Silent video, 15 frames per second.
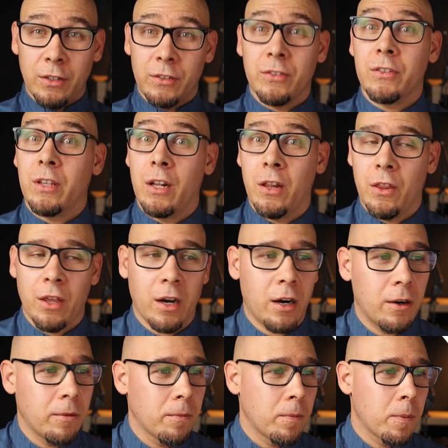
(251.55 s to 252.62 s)
is still
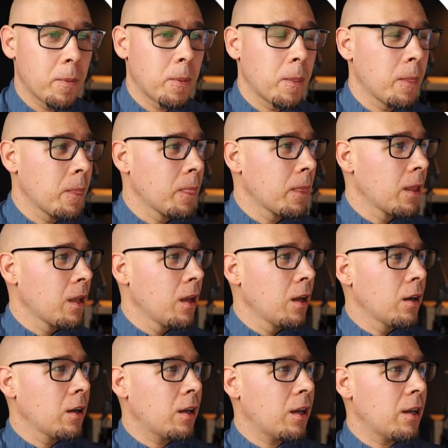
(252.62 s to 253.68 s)
there.
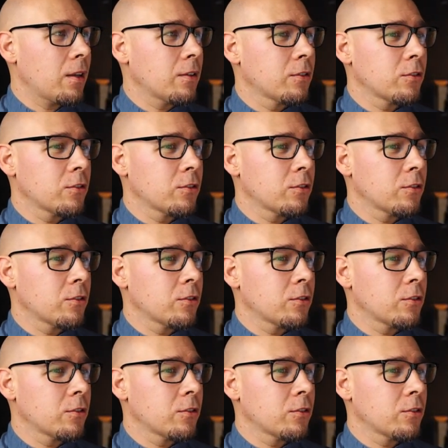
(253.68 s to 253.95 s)
Okay,